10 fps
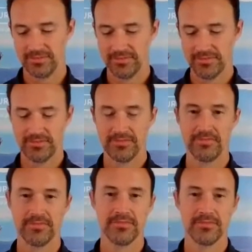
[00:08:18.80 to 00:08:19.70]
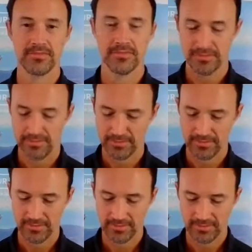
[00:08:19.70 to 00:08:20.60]

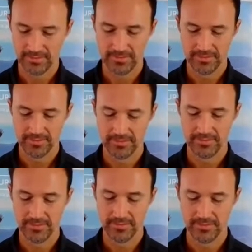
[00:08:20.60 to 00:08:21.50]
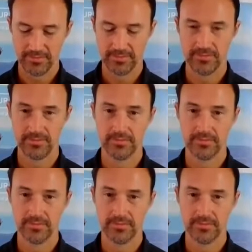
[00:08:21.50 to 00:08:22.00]
[no speech]